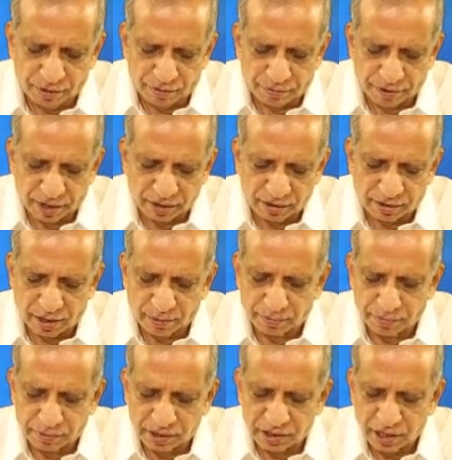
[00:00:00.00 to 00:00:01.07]
when the
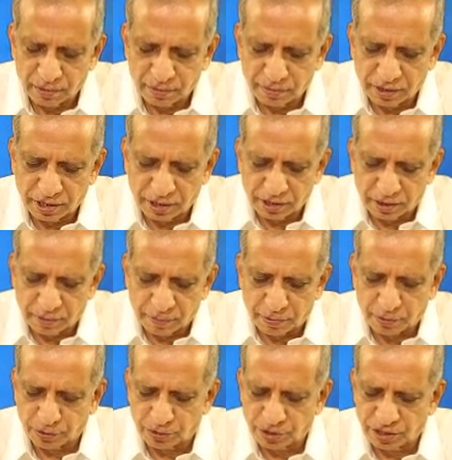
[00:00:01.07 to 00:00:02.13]
measurement
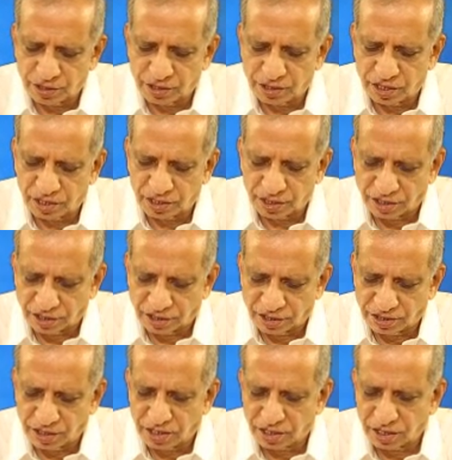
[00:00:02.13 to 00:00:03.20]
procedure
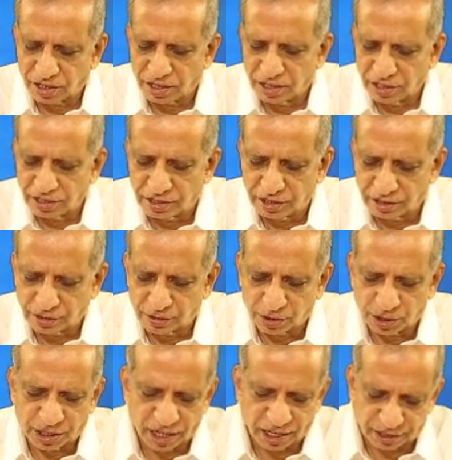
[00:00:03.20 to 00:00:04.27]
is related to
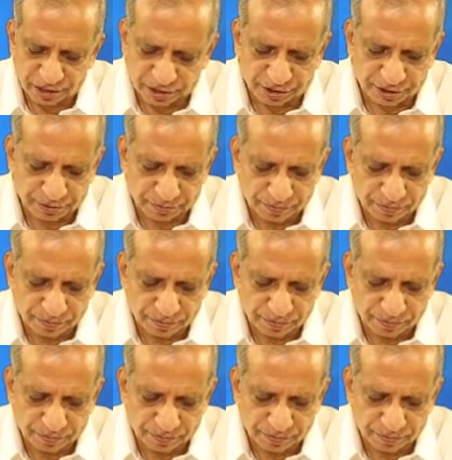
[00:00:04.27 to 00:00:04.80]
reality.